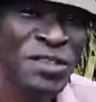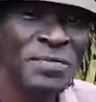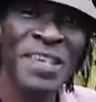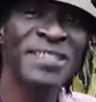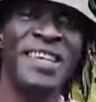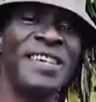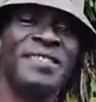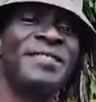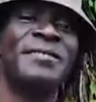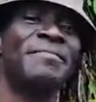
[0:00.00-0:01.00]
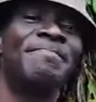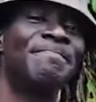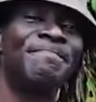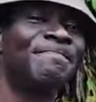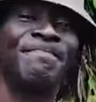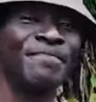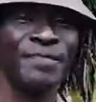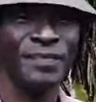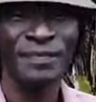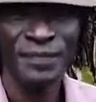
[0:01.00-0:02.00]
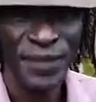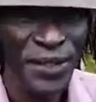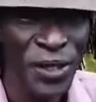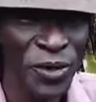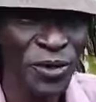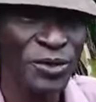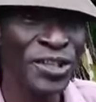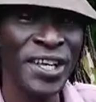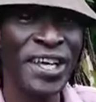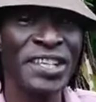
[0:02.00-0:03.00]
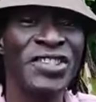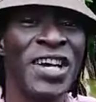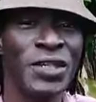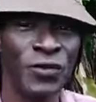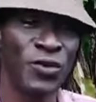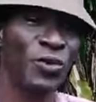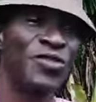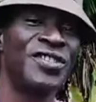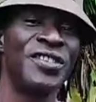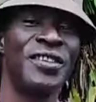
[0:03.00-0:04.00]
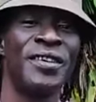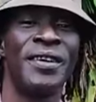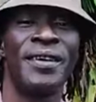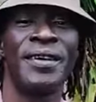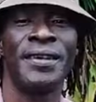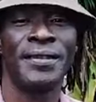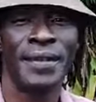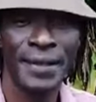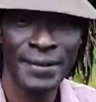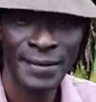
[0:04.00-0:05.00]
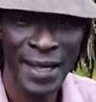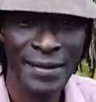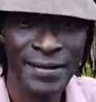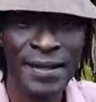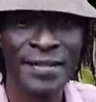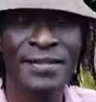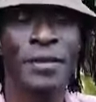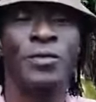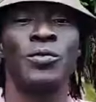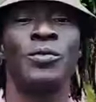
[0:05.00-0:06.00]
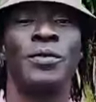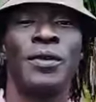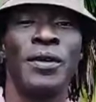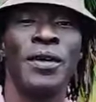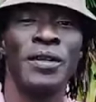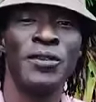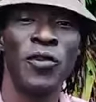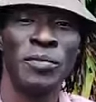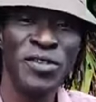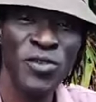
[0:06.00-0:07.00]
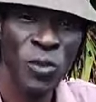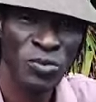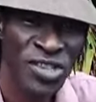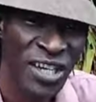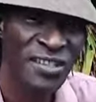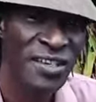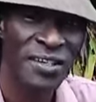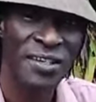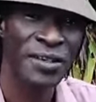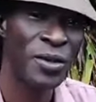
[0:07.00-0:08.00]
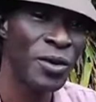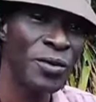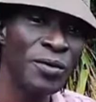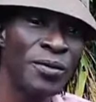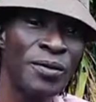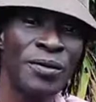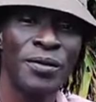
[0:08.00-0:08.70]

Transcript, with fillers: What make sense? You know, you need to get a chance to succeed. Now that's not saloon. You for be subjected, you know?